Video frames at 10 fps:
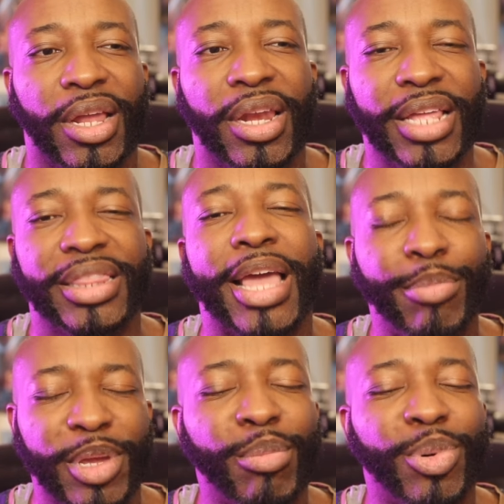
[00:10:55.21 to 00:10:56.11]
Let that
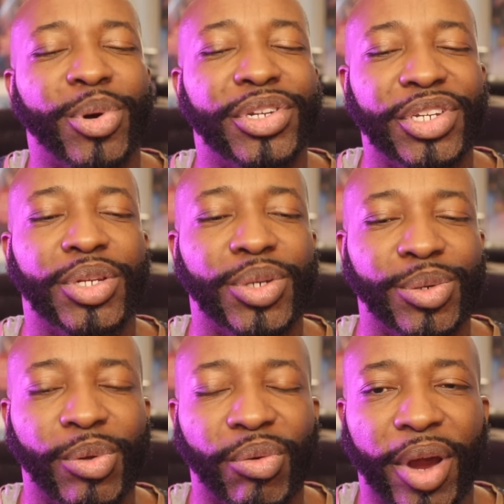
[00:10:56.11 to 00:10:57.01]
be important to
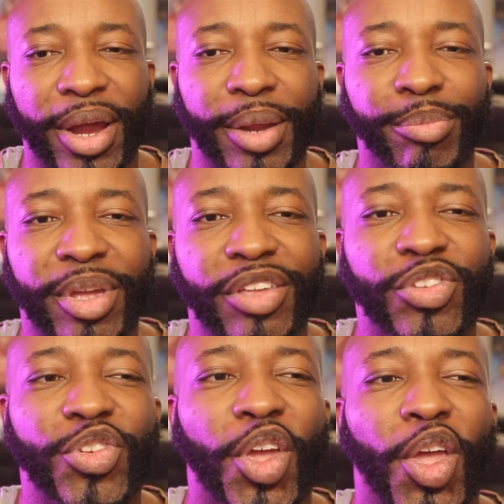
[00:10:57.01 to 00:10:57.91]
you, right? Because